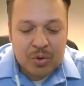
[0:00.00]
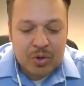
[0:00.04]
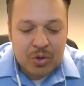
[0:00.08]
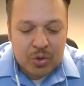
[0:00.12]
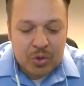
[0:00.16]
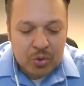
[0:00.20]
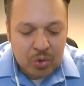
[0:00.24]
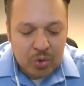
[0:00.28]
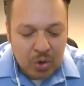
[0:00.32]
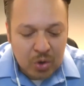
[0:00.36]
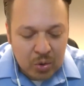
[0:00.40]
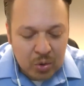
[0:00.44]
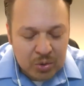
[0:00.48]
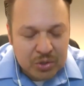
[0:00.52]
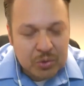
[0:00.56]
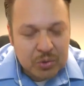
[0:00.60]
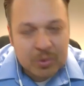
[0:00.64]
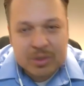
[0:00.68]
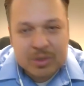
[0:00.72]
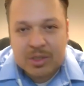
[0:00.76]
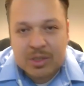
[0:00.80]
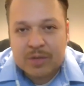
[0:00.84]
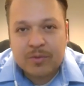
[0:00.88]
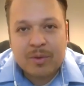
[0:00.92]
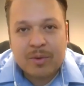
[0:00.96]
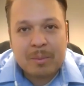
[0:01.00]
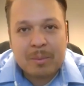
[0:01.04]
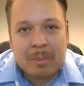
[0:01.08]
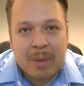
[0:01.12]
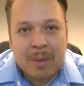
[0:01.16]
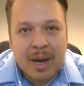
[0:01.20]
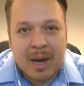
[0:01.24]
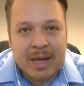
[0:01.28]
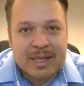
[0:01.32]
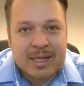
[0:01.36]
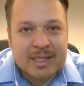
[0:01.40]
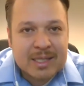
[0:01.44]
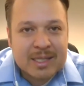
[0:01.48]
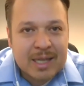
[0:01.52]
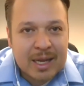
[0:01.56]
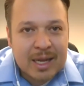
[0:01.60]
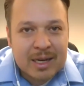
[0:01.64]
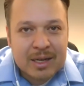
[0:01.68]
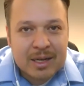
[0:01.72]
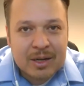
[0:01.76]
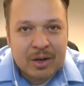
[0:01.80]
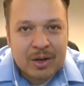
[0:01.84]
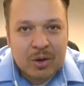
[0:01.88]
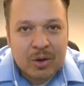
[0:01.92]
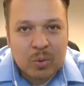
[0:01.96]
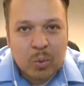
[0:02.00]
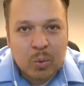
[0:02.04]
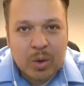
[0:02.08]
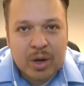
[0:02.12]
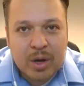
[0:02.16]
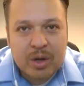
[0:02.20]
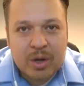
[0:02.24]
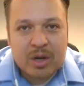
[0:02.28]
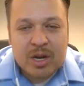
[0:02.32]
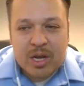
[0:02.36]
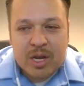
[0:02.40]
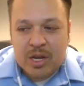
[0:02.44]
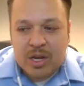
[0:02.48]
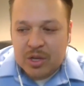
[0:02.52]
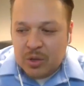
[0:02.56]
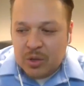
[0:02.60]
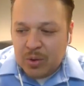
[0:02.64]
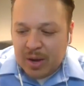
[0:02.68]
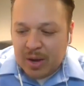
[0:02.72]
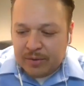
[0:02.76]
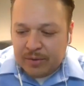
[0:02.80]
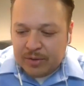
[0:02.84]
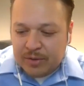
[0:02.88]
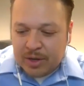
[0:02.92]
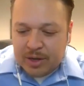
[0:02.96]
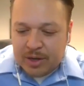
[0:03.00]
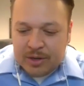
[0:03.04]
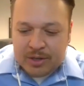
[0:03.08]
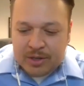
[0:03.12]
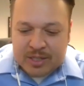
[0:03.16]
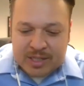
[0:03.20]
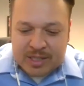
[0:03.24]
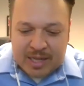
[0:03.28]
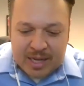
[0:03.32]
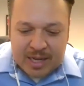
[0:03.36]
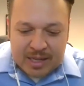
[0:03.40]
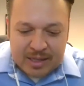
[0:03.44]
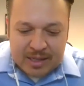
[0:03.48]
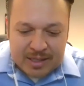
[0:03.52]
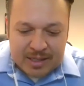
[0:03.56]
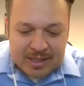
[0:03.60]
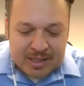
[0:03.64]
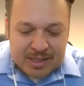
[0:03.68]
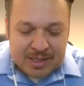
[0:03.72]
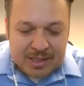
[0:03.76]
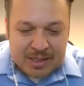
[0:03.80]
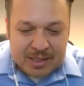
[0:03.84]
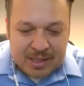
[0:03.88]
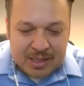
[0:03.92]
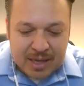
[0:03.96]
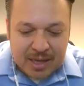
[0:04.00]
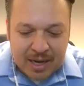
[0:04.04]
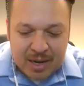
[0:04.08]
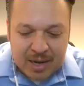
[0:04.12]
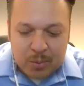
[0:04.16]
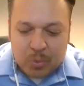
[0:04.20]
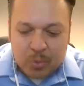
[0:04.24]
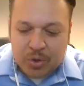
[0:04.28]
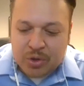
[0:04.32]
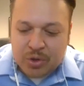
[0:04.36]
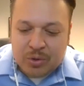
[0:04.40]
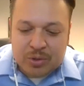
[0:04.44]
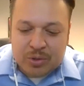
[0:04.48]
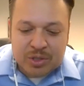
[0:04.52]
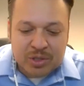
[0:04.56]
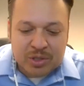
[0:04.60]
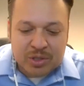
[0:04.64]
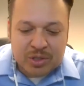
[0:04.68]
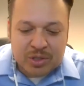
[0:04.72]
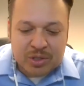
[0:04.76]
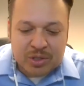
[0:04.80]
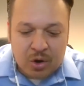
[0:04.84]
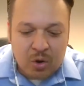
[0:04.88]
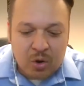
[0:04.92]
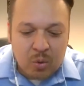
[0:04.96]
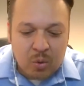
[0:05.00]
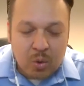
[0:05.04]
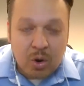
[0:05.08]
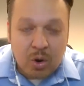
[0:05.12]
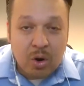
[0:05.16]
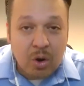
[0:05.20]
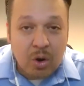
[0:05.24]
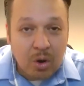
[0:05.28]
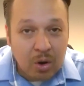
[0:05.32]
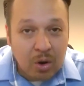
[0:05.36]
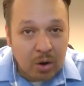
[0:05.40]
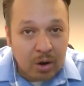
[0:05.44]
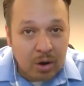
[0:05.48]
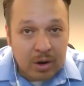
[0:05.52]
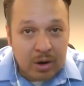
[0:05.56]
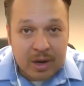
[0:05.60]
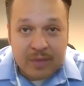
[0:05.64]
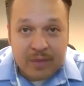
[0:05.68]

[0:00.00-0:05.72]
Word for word: you go into a different mindset, you know, where you have to understand this is the time where you just go hard.